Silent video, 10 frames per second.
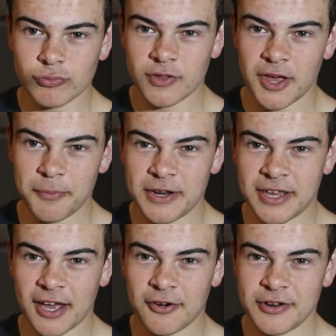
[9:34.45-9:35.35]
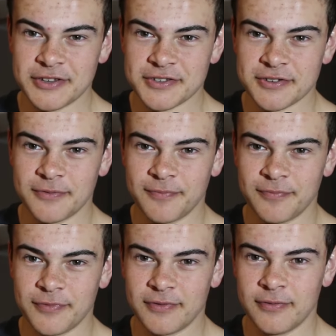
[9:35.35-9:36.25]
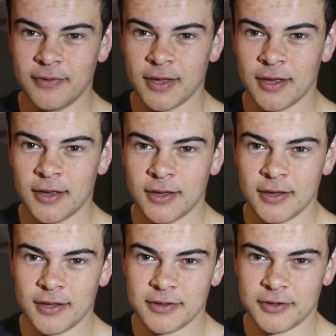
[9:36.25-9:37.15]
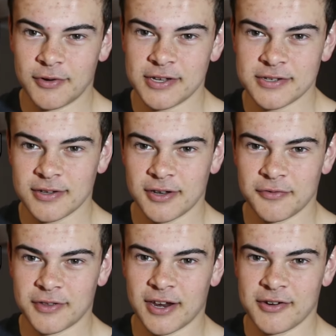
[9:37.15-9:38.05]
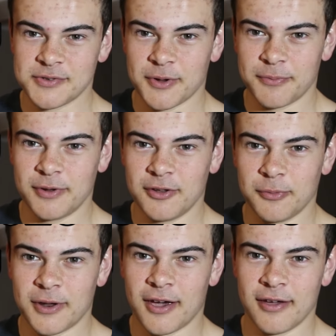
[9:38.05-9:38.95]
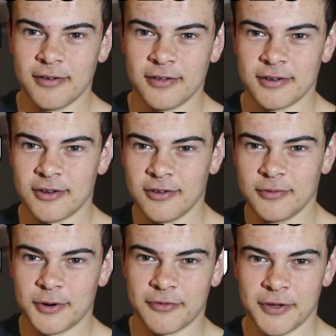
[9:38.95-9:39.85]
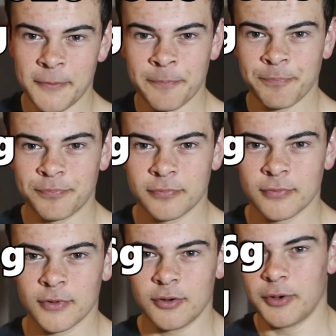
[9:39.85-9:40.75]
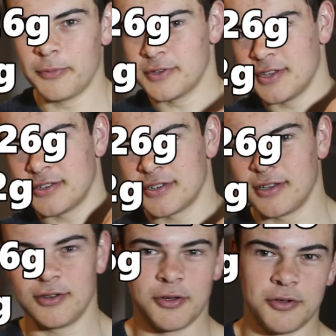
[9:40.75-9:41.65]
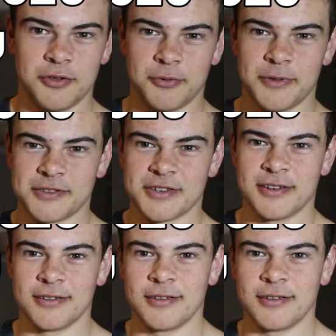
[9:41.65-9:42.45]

That many calories and the rest. I don't know if the calories might be a little bit higher, I don't know, whatever. Maybe it's that side. No, it'll be the side.